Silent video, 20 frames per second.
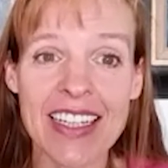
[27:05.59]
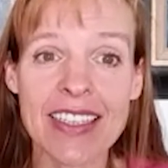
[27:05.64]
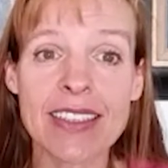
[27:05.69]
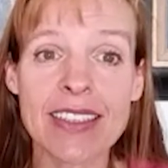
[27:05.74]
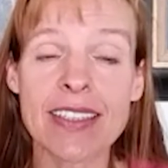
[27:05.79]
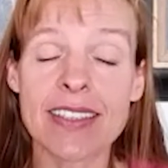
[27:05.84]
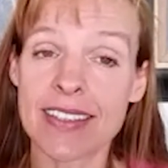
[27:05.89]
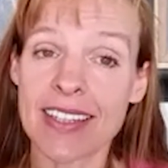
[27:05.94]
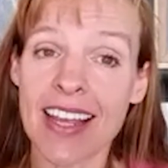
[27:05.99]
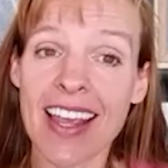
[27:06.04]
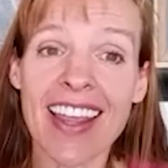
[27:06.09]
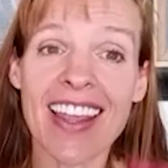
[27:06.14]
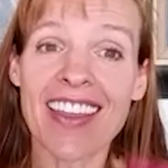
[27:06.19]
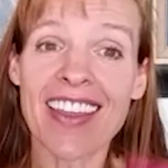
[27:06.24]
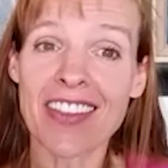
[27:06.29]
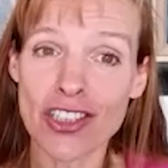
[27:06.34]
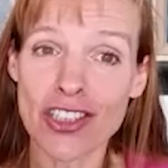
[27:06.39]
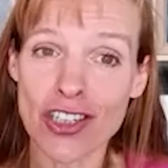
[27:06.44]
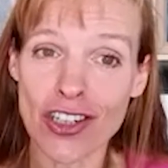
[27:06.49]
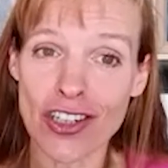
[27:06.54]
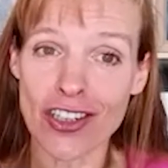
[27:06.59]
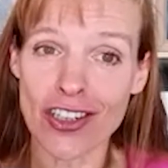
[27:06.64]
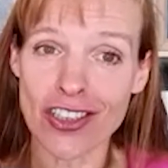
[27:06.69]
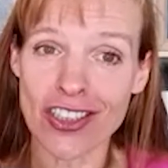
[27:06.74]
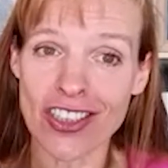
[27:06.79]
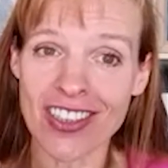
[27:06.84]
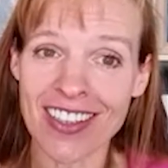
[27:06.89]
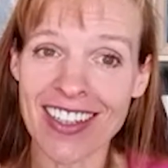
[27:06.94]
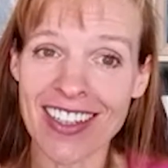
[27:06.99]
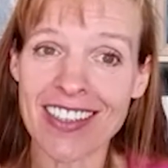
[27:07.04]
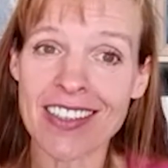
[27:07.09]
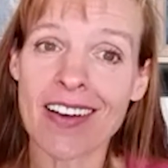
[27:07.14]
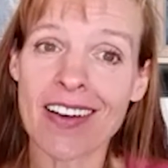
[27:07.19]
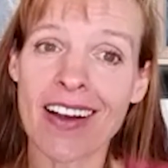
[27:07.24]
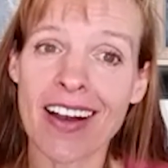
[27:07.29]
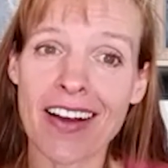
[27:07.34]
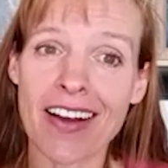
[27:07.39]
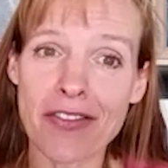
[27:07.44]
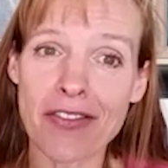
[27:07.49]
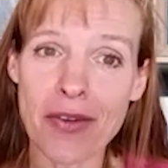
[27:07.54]
to stay in the church, because
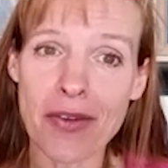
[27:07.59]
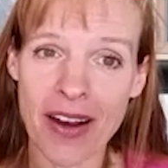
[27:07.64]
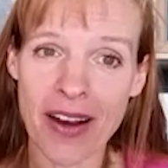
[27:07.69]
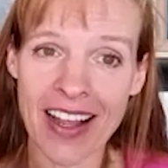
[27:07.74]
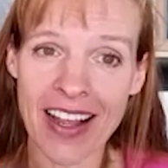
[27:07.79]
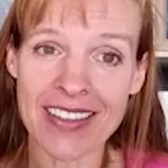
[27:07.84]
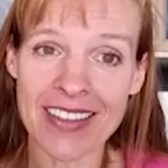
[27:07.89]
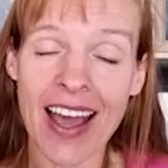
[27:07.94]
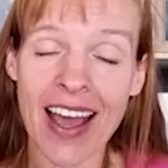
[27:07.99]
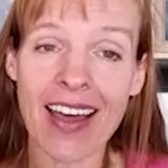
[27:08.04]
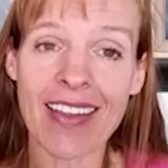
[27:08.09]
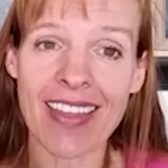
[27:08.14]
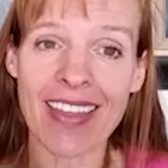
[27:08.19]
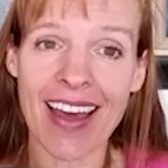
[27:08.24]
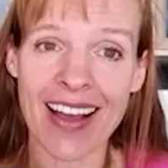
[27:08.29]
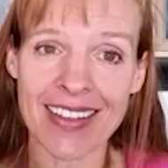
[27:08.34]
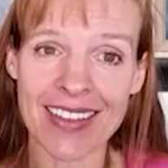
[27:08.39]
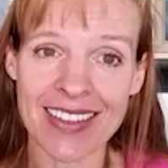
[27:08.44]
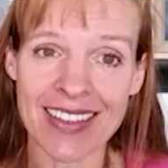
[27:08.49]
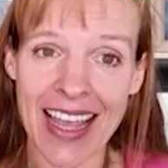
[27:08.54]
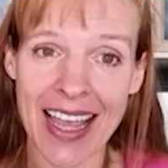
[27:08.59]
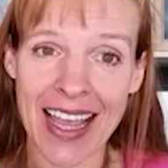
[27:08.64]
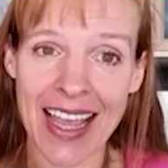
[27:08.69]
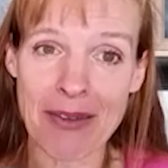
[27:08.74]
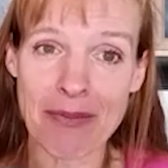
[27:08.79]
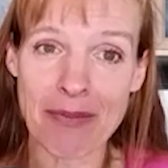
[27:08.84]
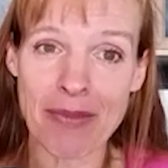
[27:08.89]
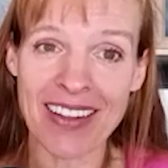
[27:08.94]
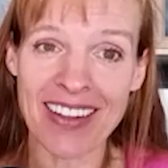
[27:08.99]
not everyone has had that same.